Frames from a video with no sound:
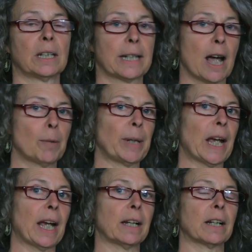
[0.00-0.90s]

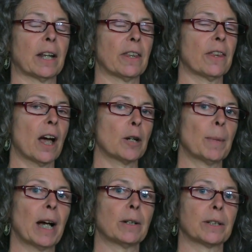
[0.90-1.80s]
Namie and thought
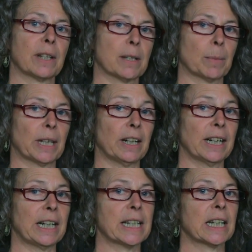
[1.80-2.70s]
about the
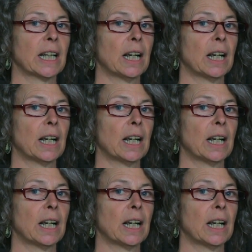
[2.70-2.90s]
similarities